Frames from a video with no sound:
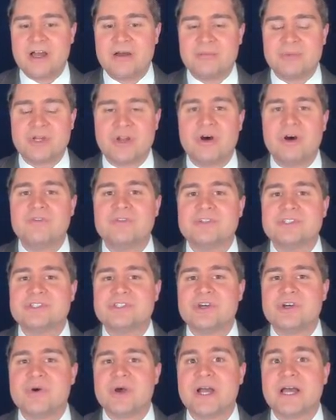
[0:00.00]
but all the
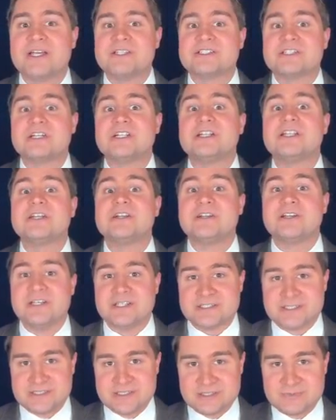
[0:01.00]
snow has cleared
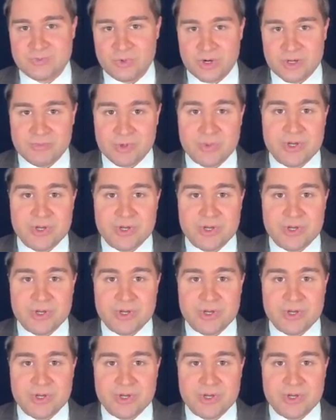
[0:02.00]
us this morning.